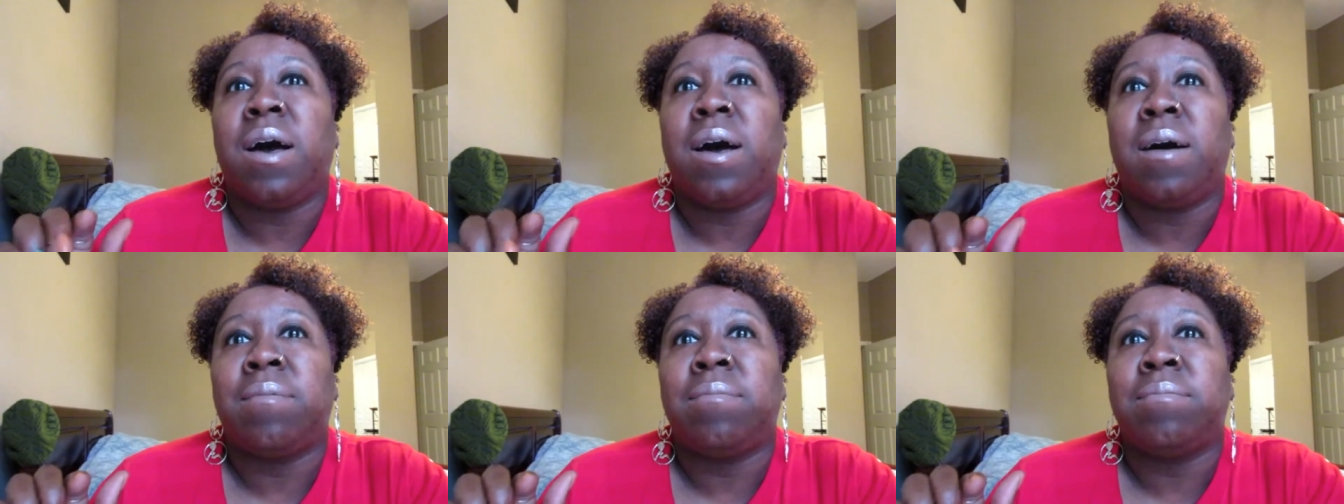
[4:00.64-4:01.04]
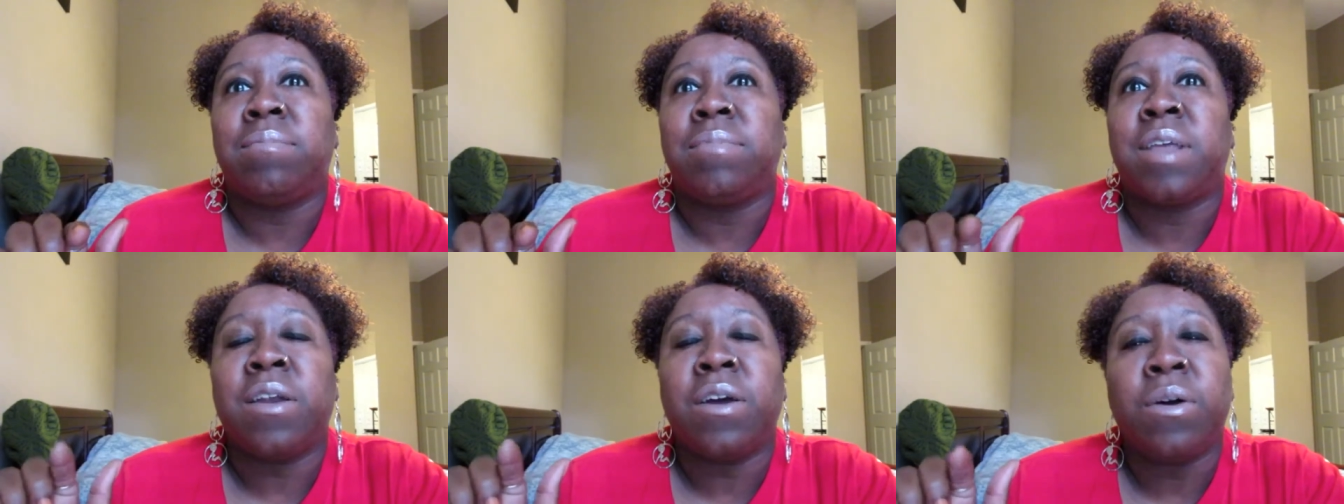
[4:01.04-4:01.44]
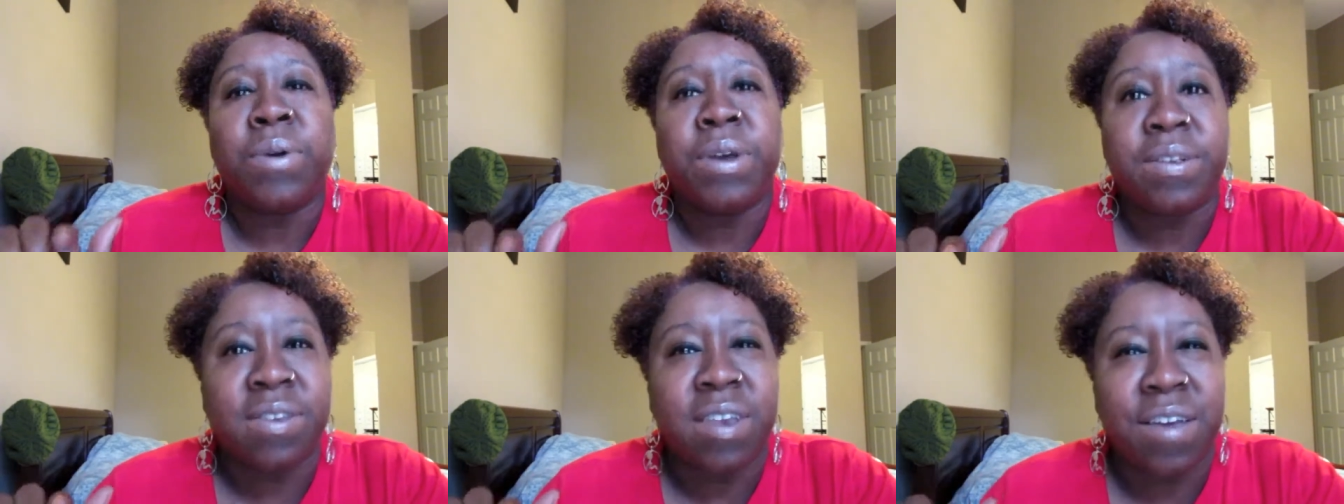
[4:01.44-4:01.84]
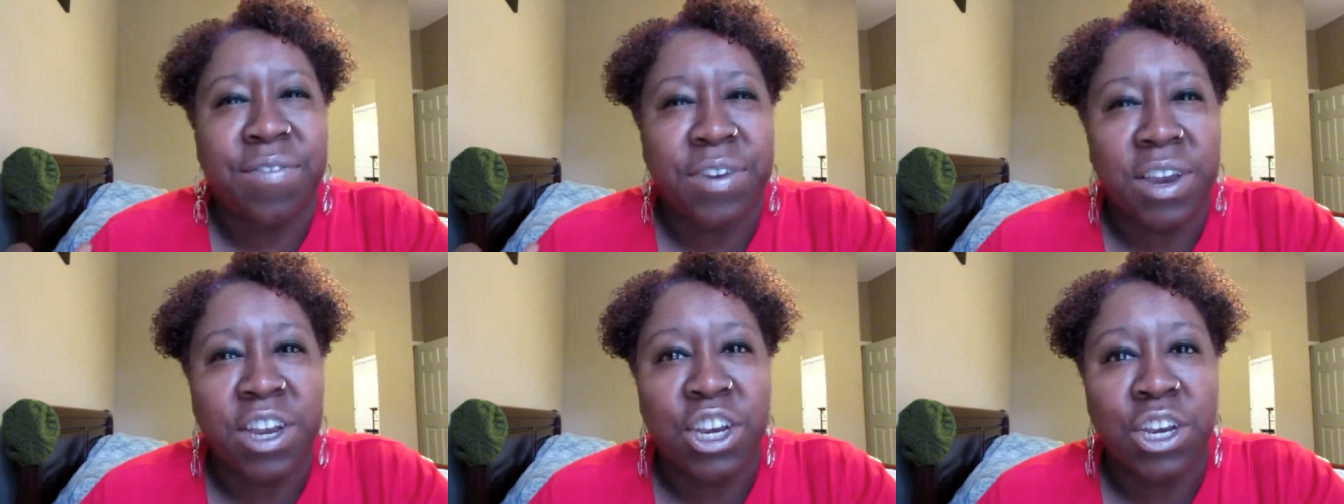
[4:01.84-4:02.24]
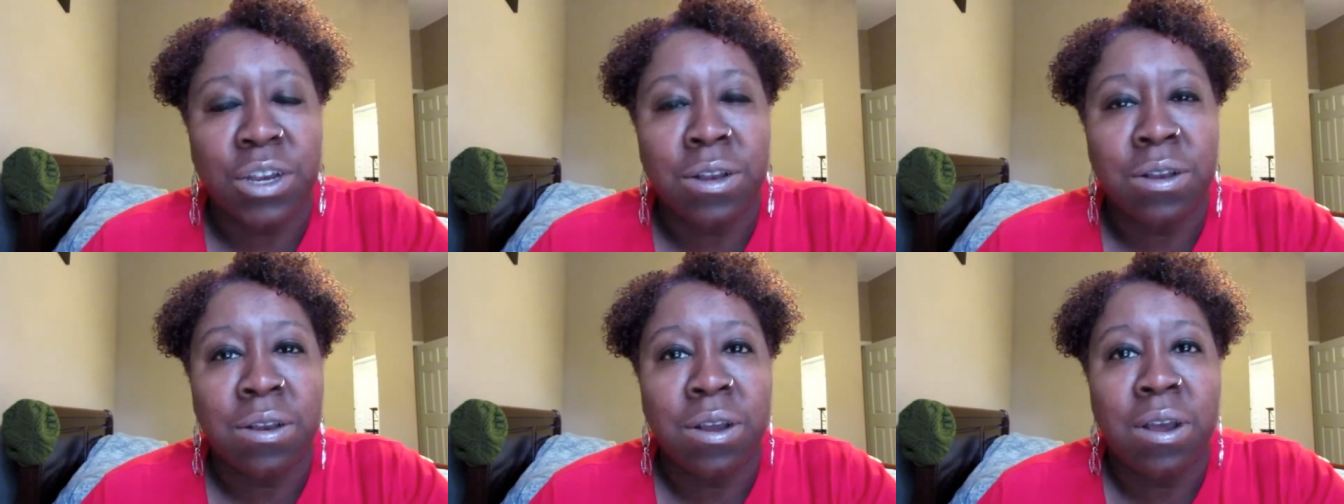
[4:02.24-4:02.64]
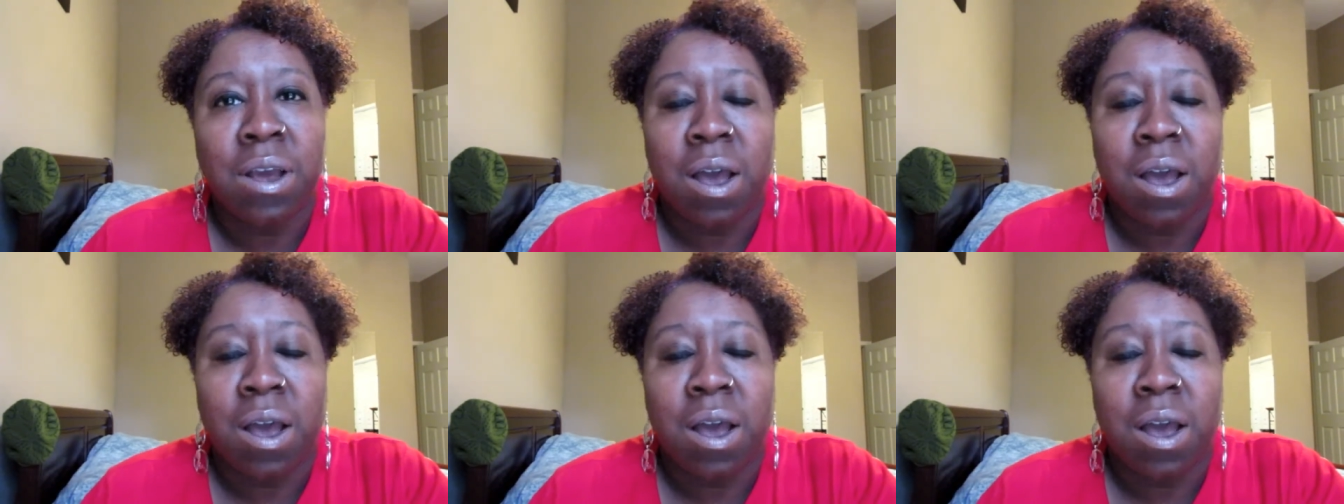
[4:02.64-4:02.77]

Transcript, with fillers: Um, not always definition.